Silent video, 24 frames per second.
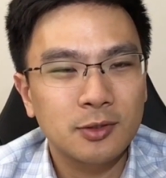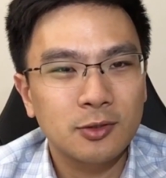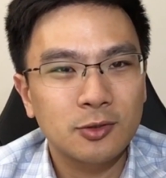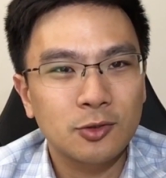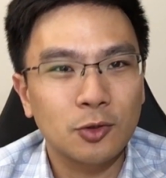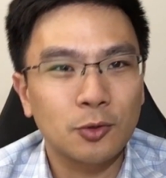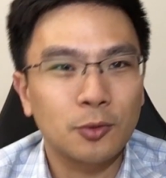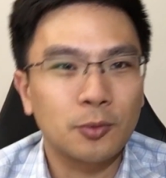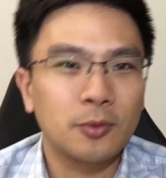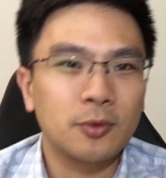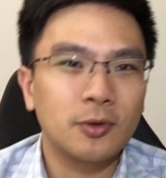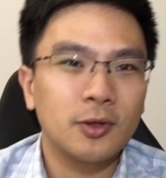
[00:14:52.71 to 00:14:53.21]

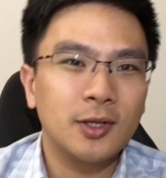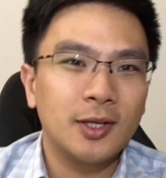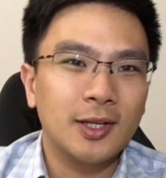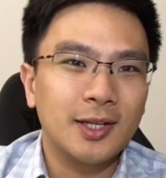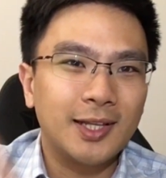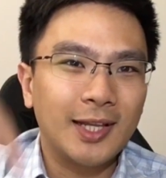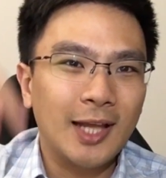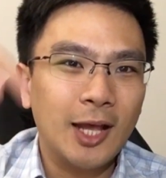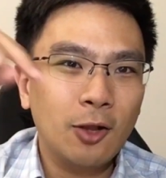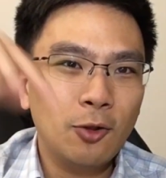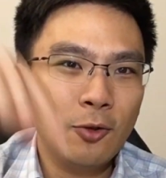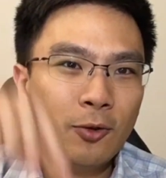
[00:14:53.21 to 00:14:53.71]
So
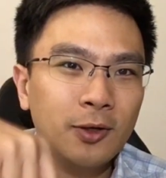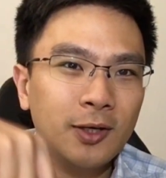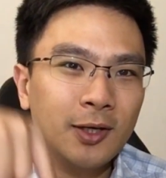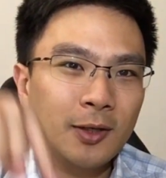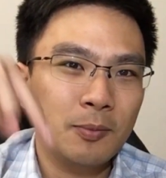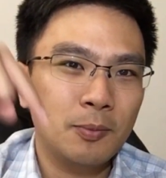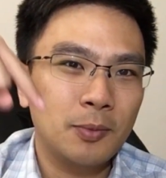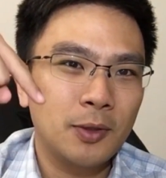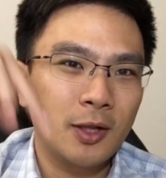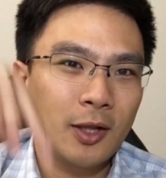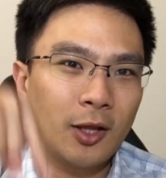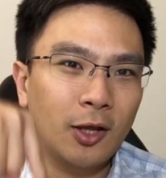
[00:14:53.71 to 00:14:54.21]
download
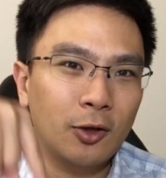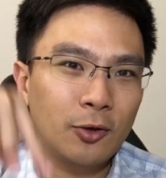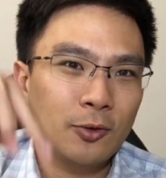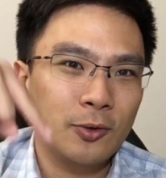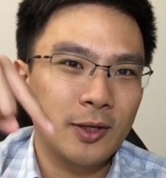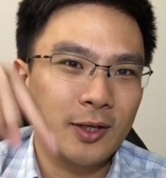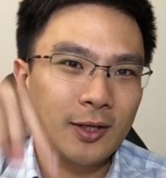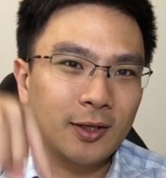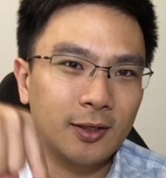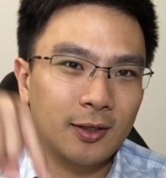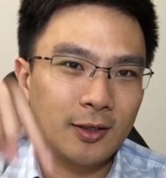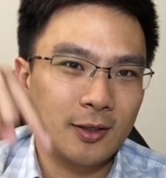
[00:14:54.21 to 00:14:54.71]
it below
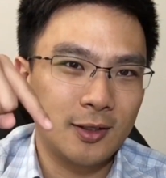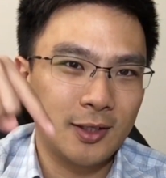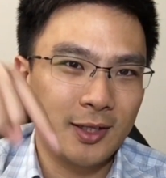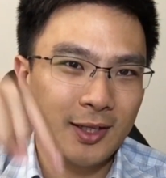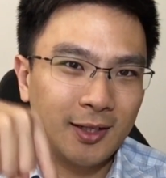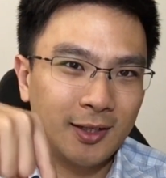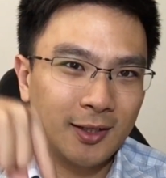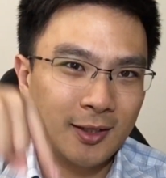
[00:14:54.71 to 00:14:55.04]
in